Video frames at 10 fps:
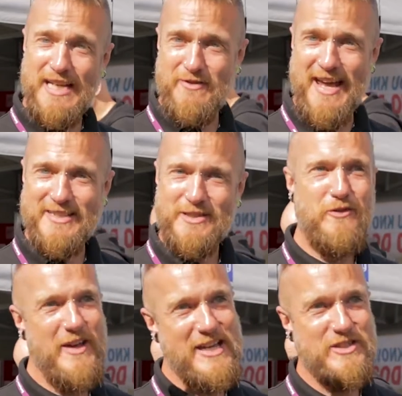event,
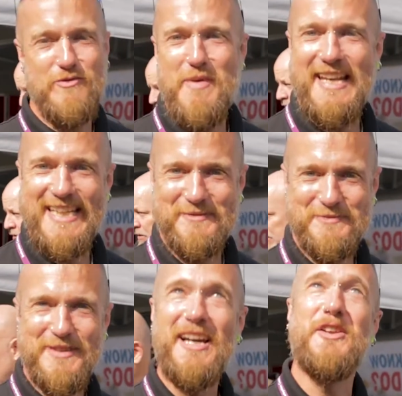first of many,
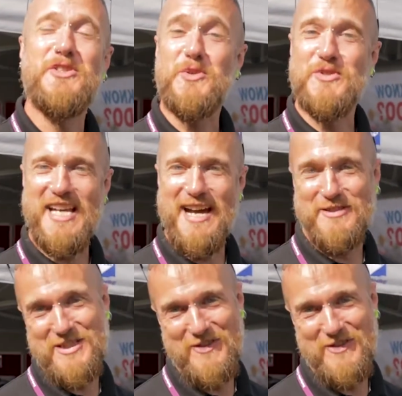and the sun's out, which is